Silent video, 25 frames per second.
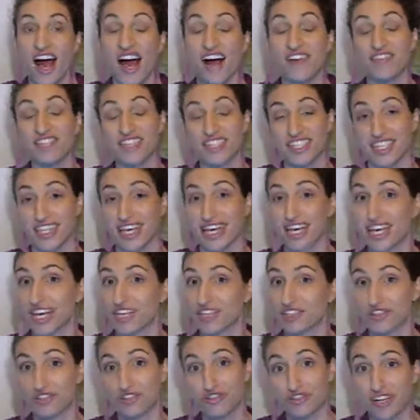obviously that
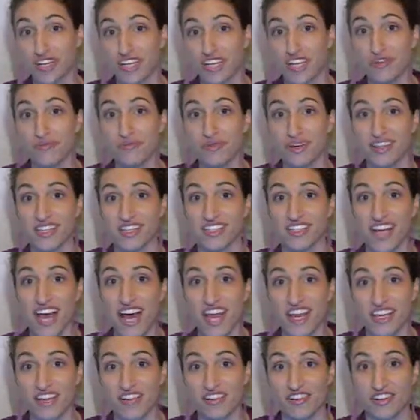gets tricky when the
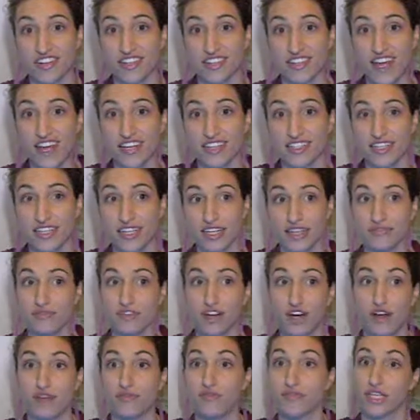data you're collecting
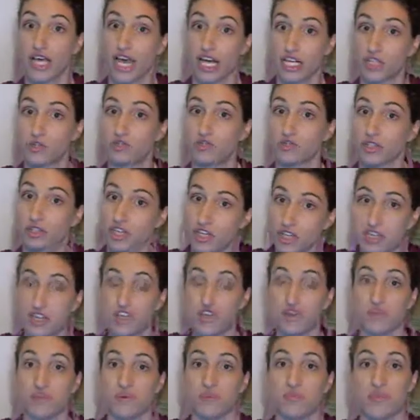involves actual
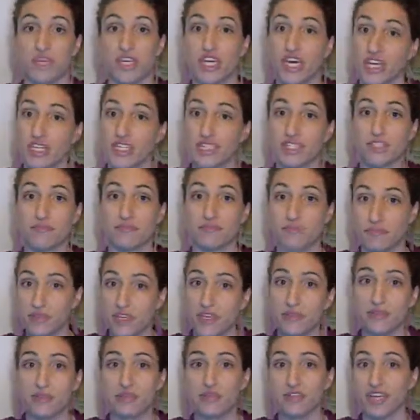human beings and
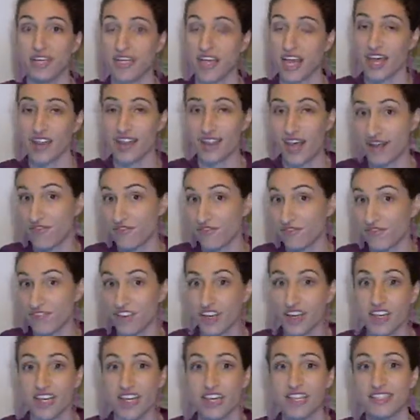people and
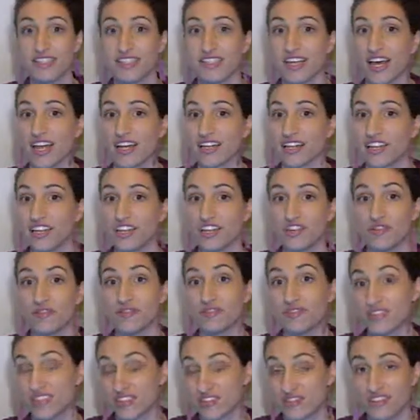feelings, and,
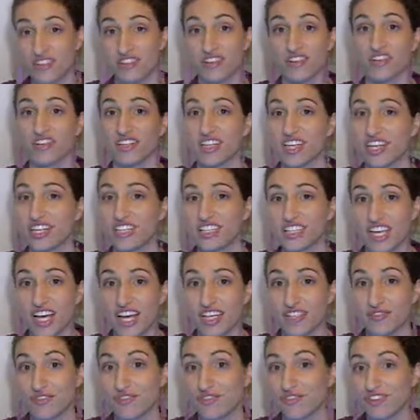there's certainly a
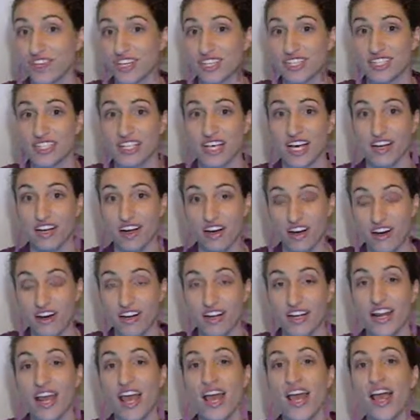chance for feelings to get hurt.